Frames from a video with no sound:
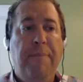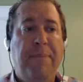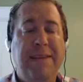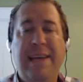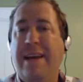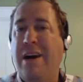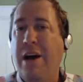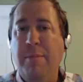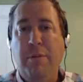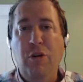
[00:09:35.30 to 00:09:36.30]
say,
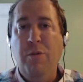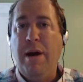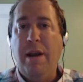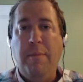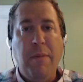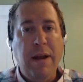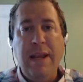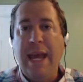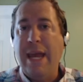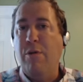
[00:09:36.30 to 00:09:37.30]
cut a bloom on a
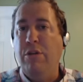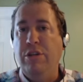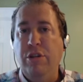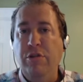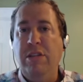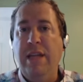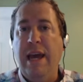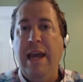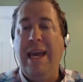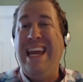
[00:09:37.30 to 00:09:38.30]
Monday or
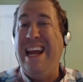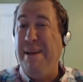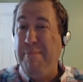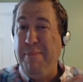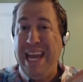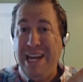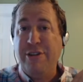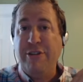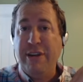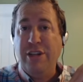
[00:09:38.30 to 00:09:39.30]
Tuesday, and I'm
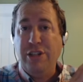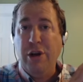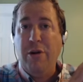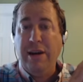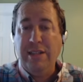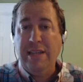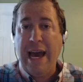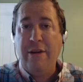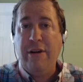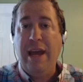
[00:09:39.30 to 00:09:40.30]
entering a show on a
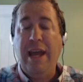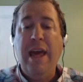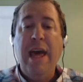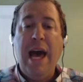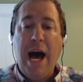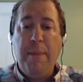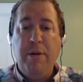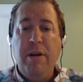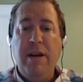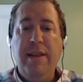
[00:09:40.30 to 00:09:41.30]
Saturday. I'll
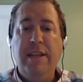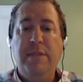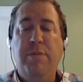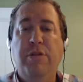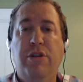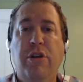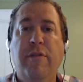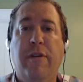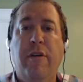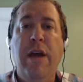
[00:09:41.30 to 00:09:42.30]
put it in this
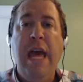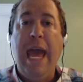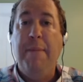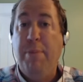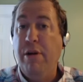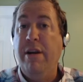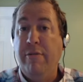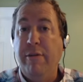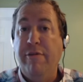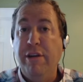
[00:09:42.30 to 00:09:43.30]
preserver, and put it in
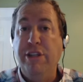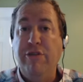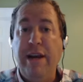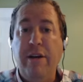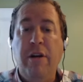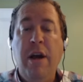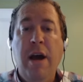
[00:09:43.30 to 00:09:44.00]
a refrigerator.